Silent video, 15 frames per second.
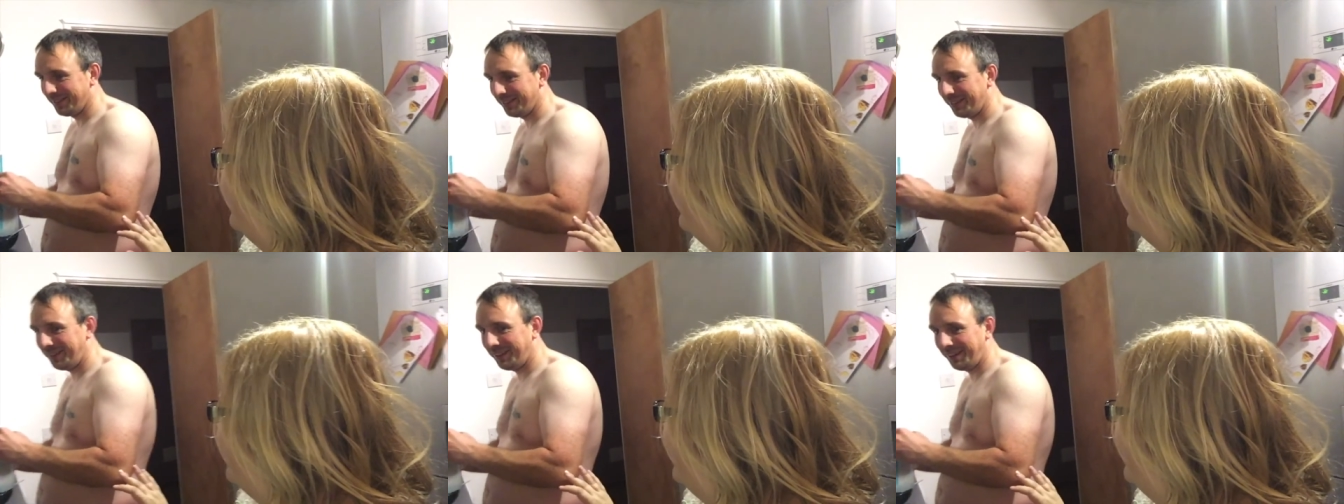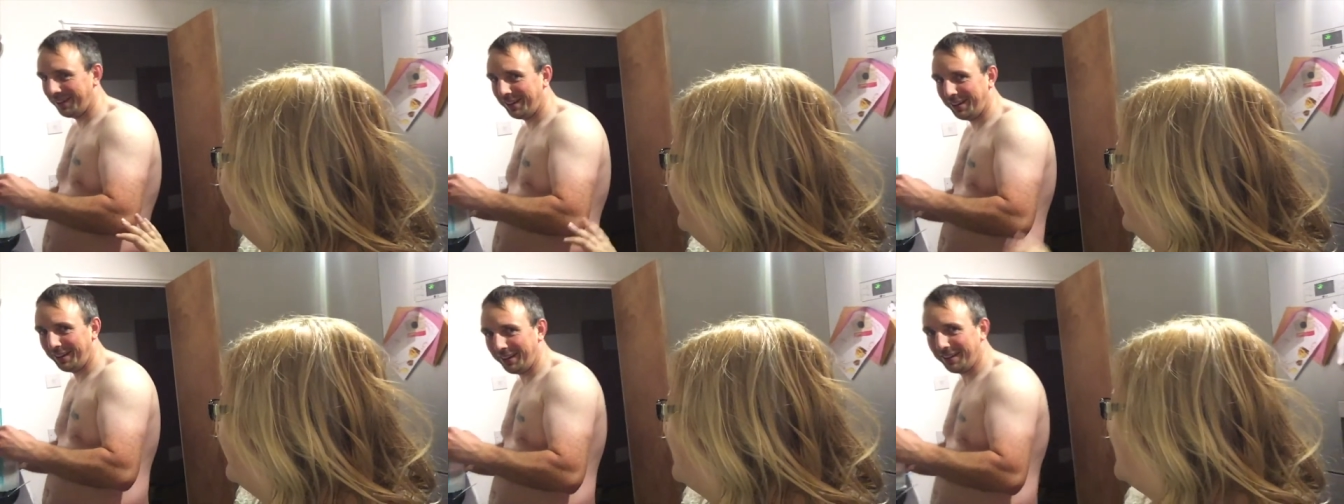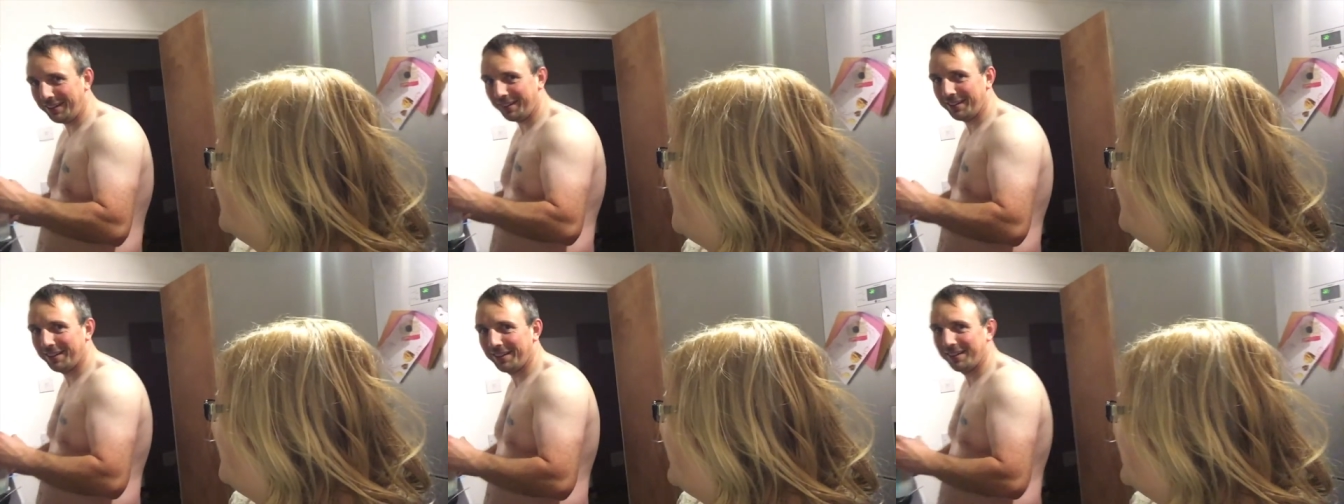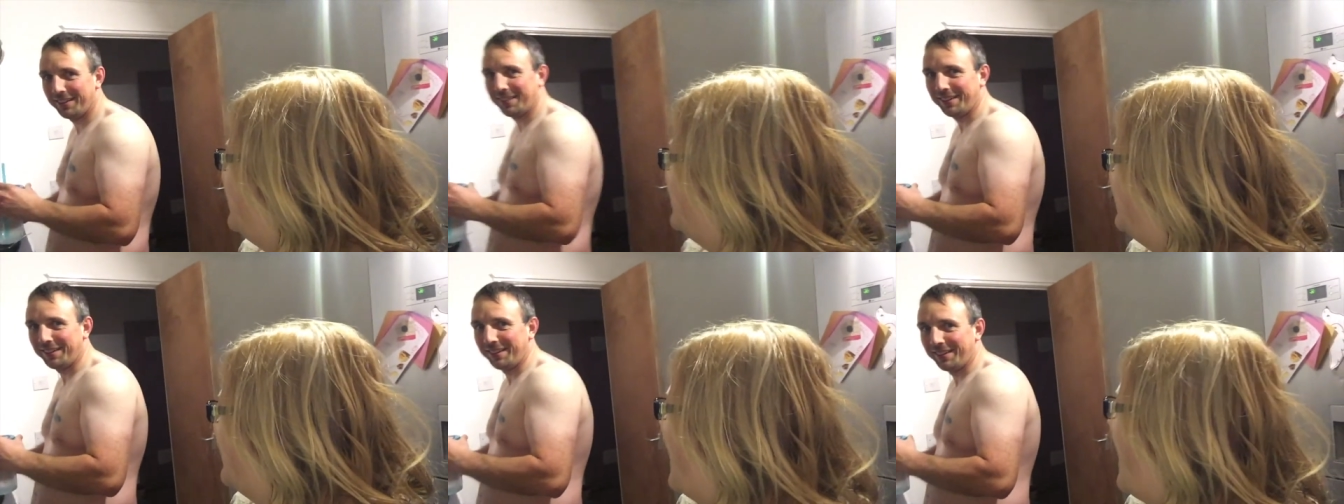Yeah. Don't be
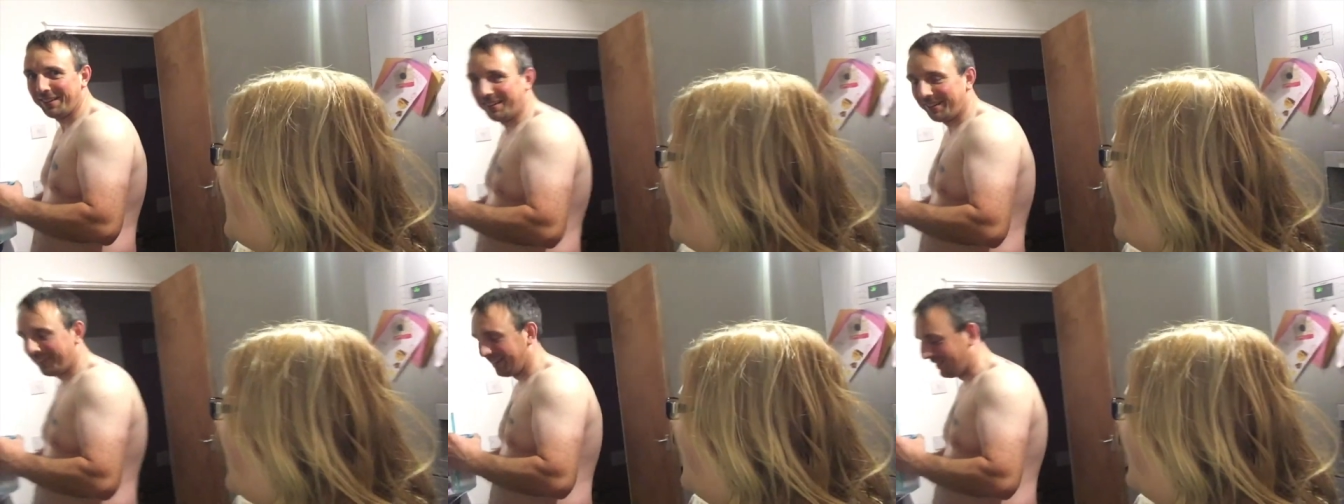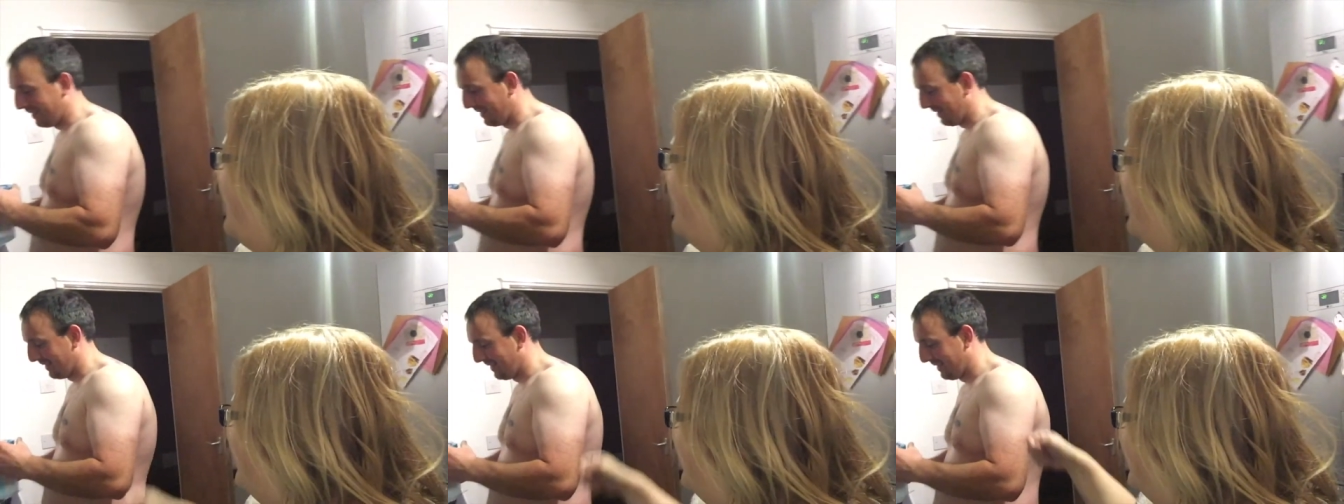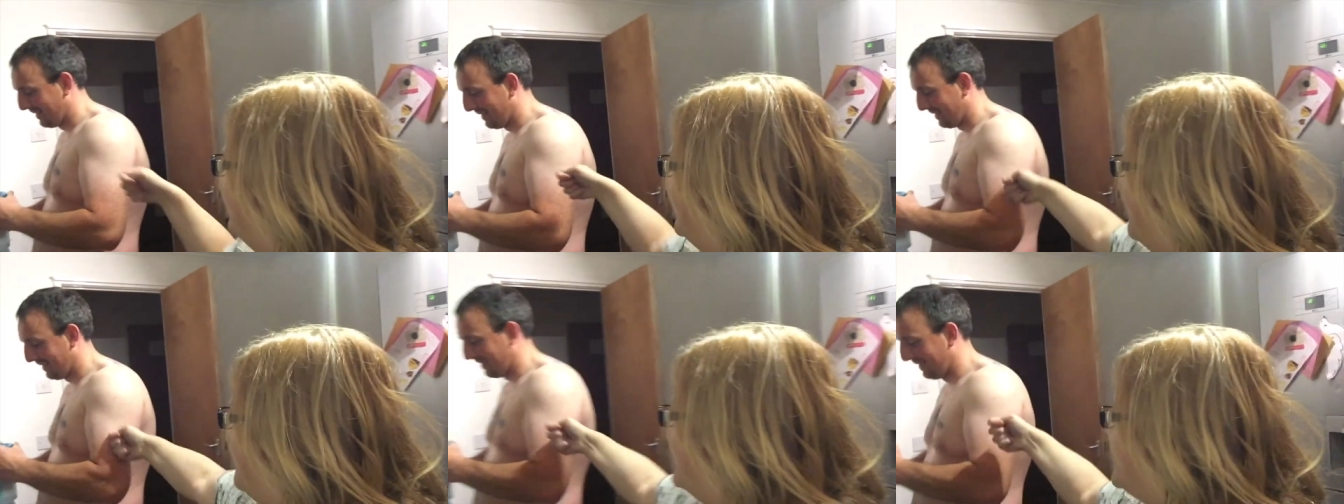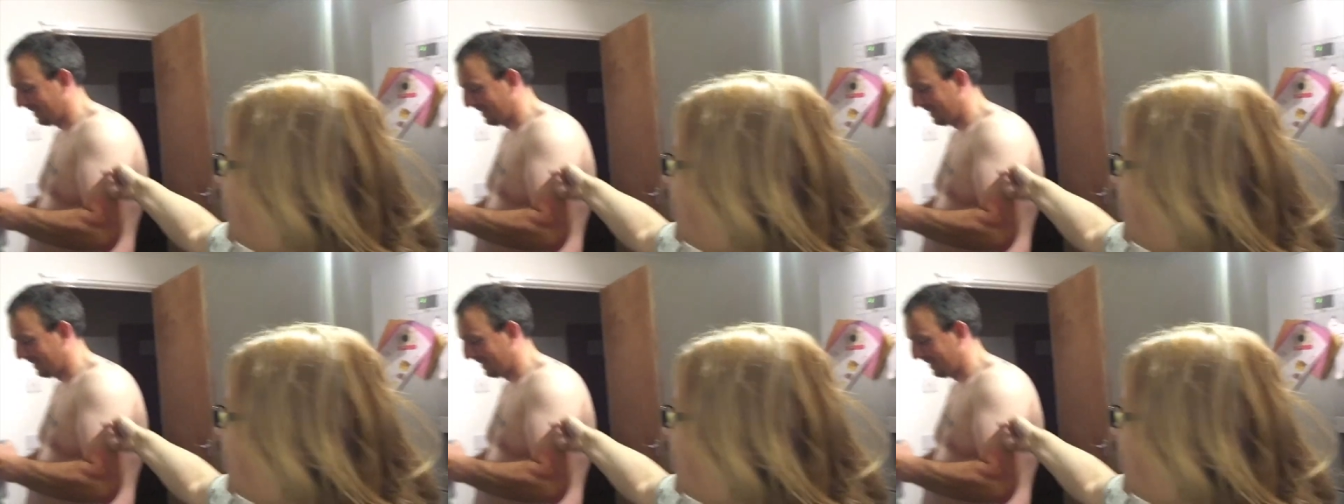shy. Don't be